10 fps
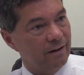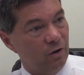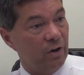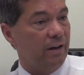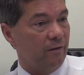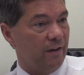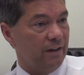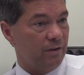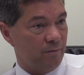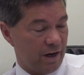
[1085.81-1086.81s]
looking at
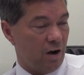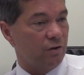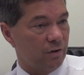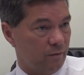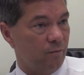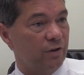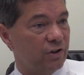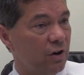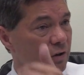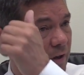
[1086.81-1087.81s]
things in regards of
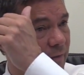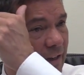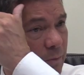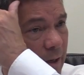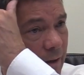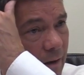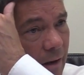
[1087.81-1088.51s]
return on investment,